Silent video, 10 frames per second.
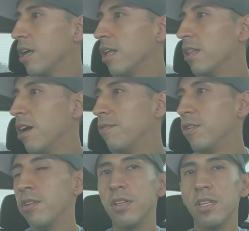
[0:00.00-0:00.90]
a
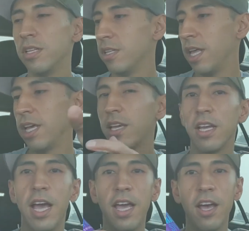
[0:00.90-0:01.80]
level, like,
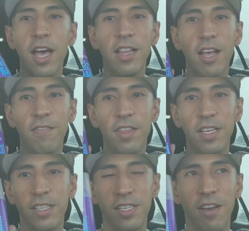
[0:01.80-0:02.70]
I love
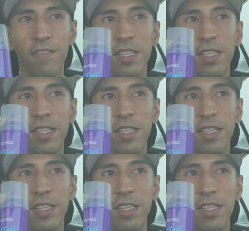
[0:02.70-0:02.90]
this stuff.